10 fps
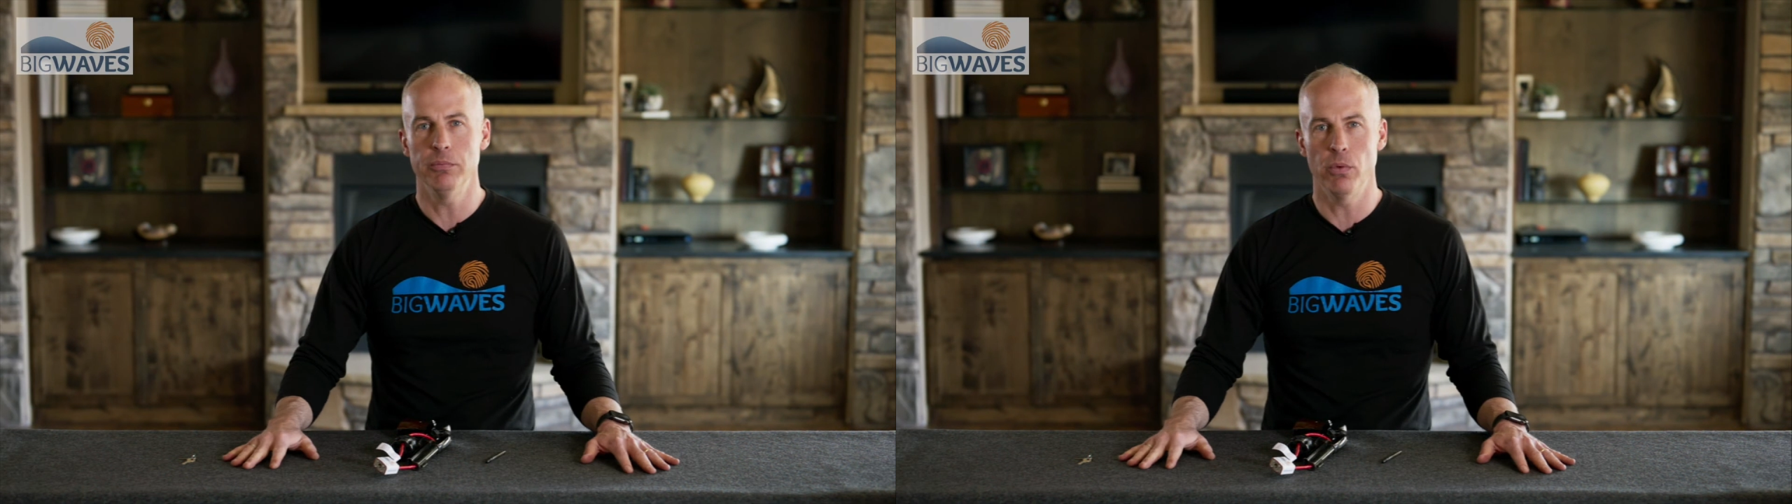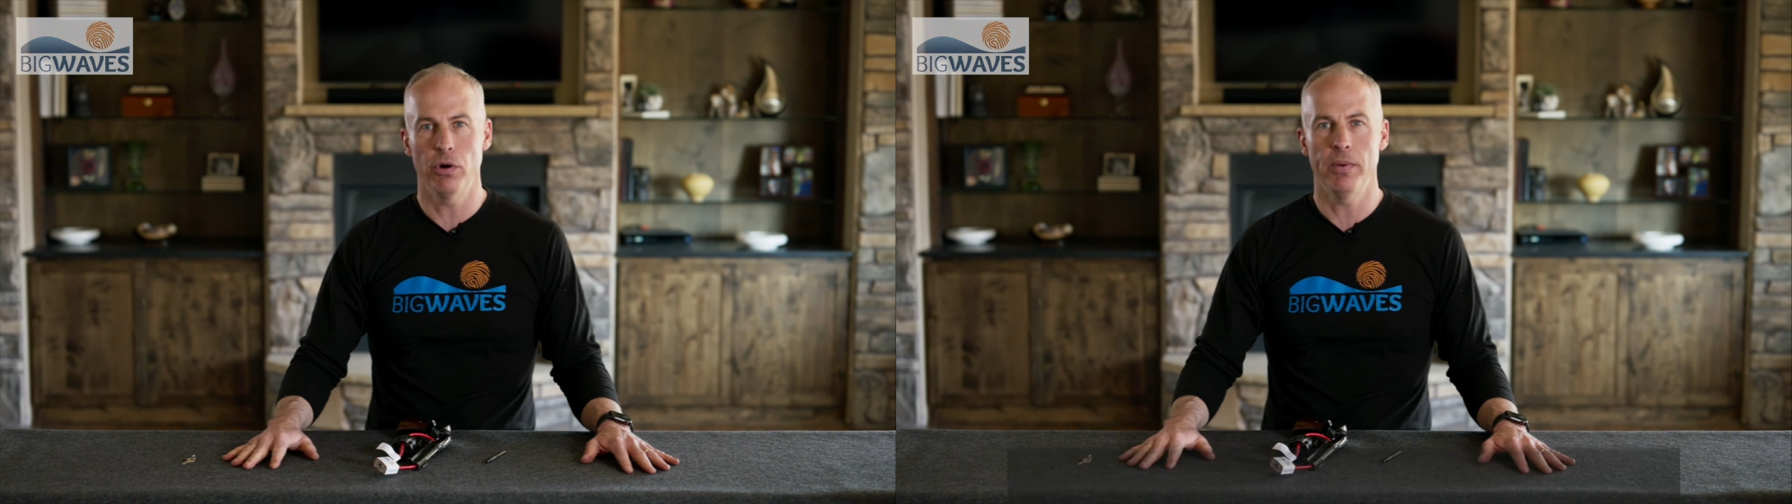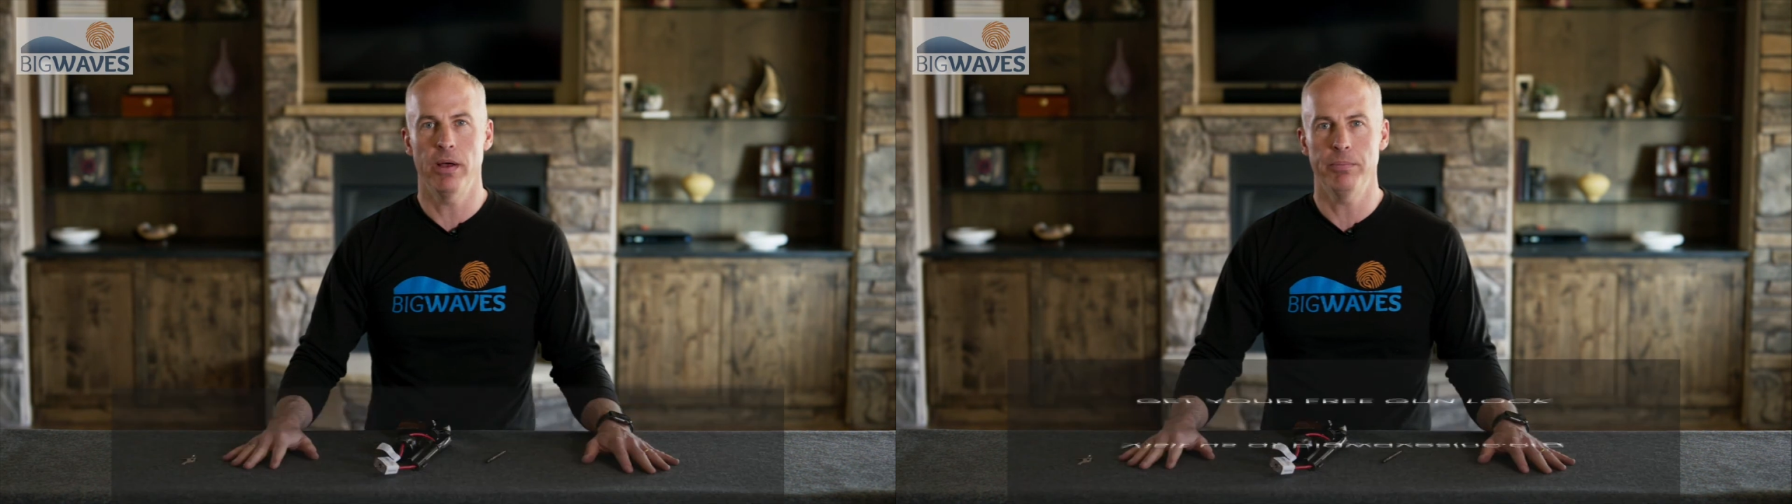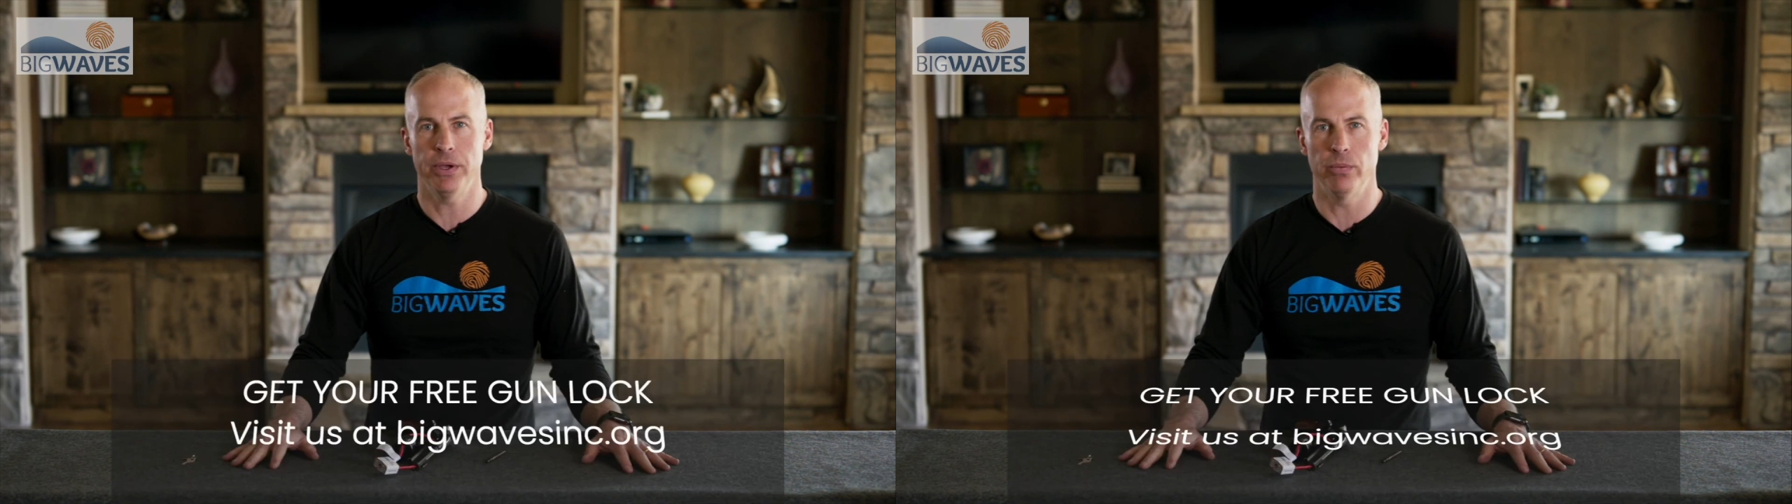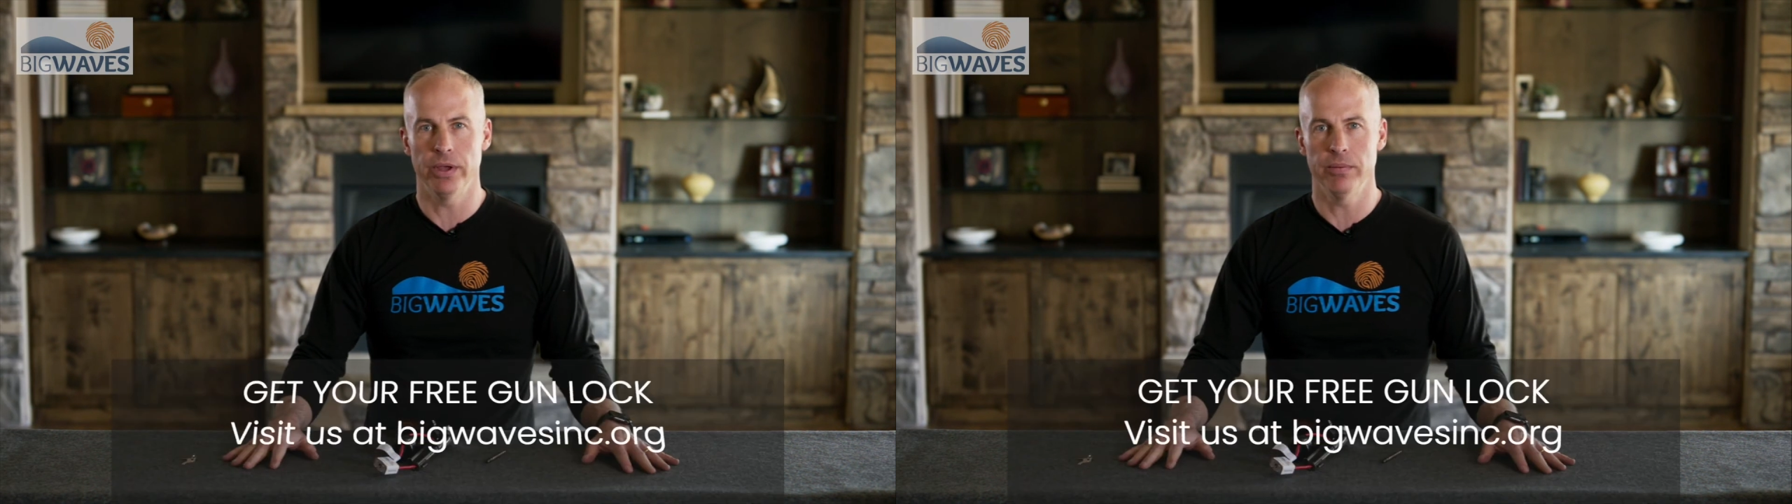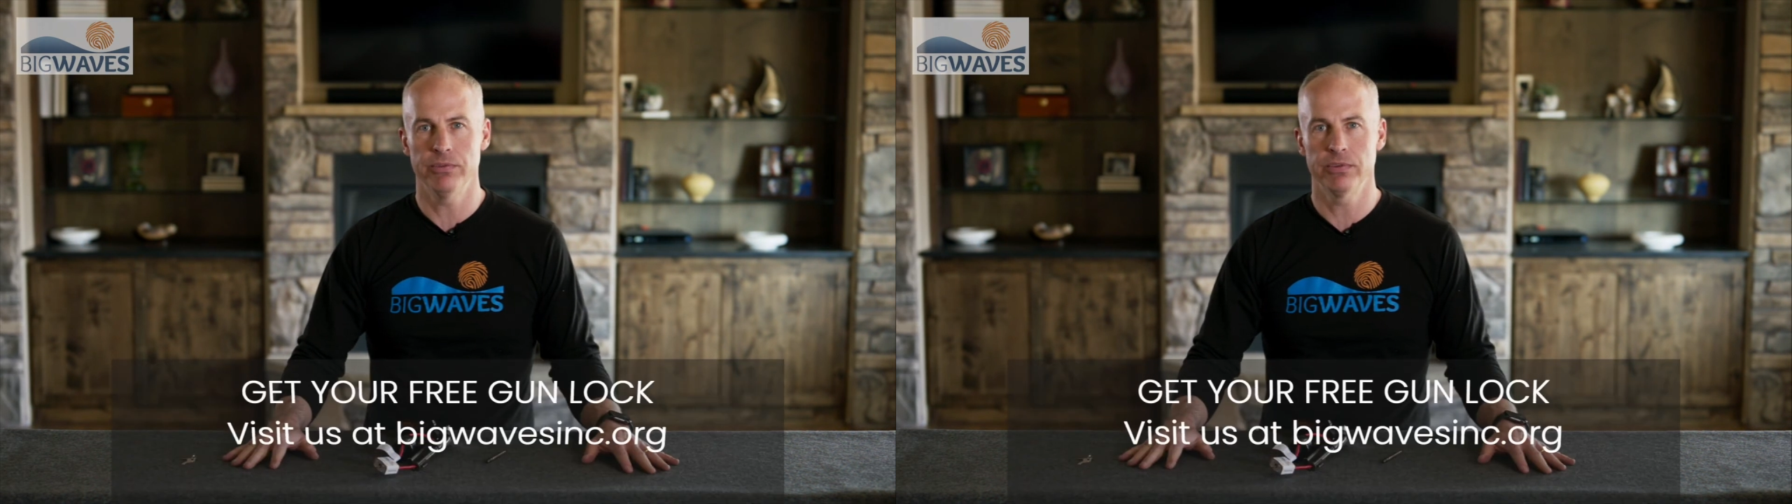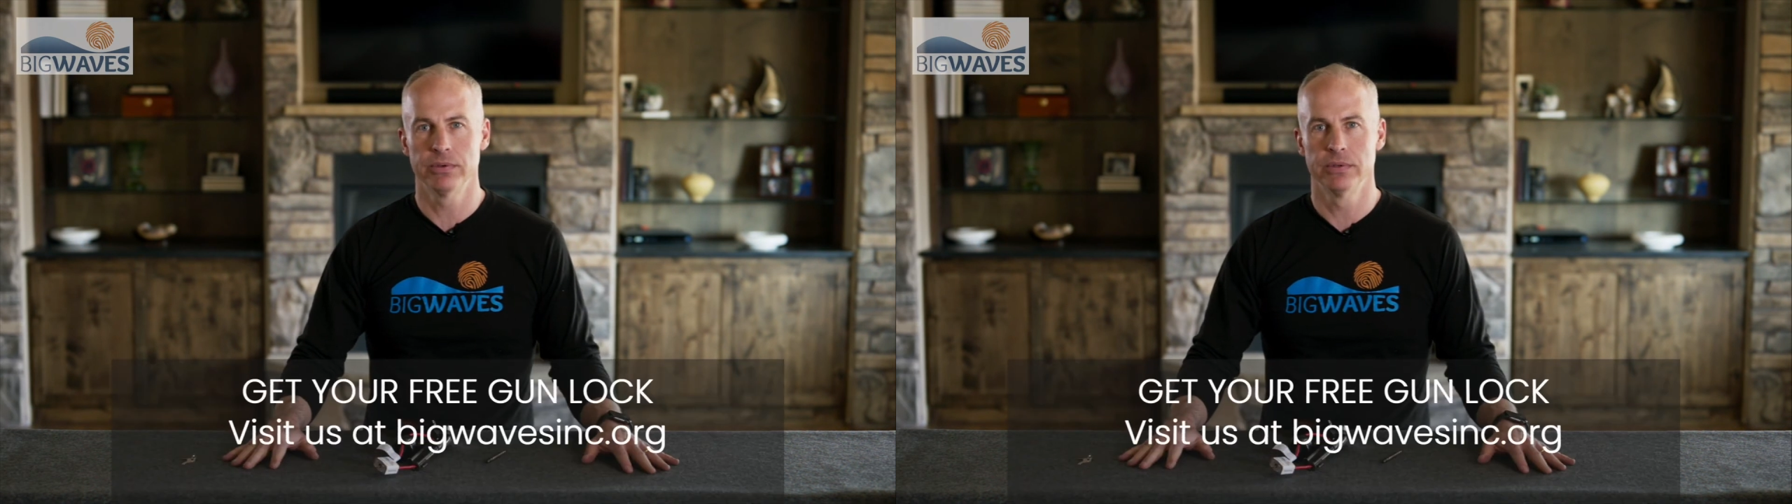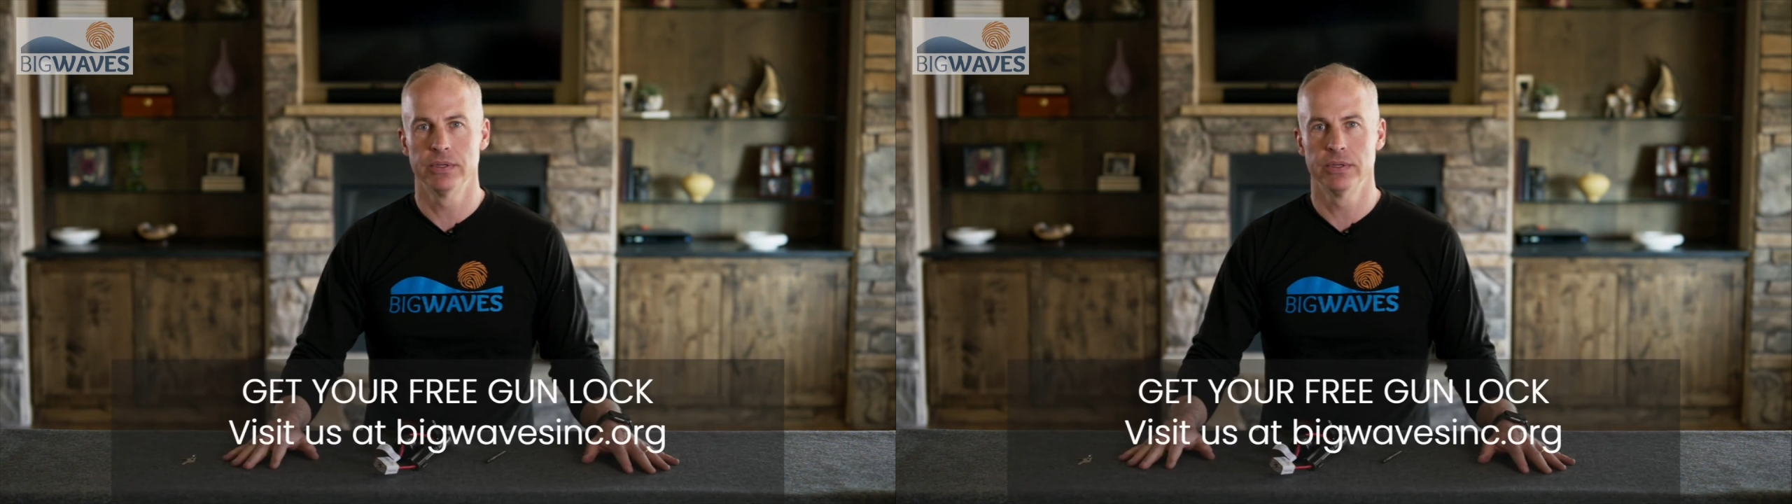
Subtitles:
more about Big Waves